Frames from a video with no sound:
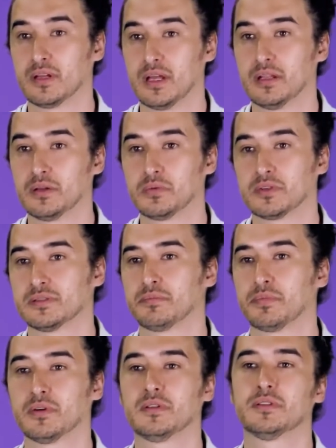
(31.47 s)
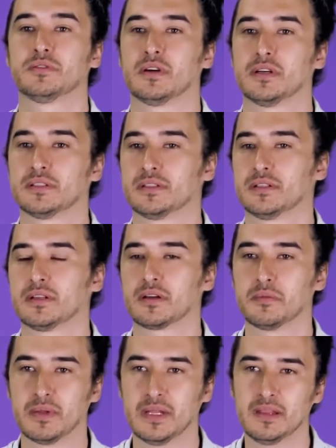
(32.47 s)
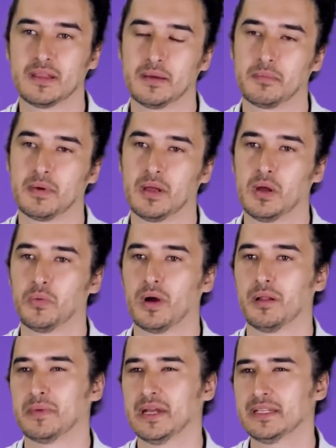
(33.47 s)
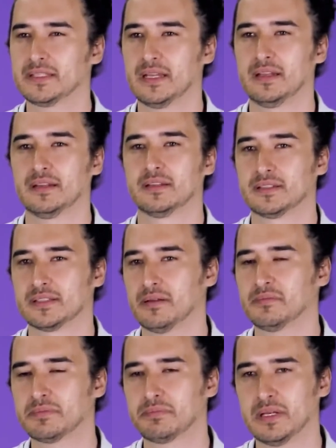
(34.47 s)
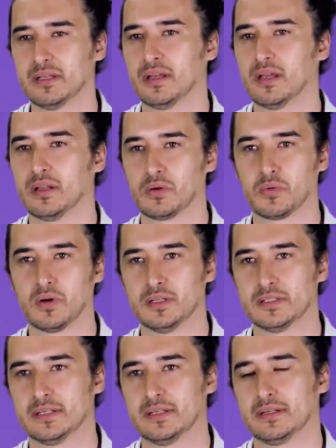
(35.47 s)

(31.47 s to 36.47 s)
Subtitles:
and it was important to us to complete them while maintaining the same speed and quality.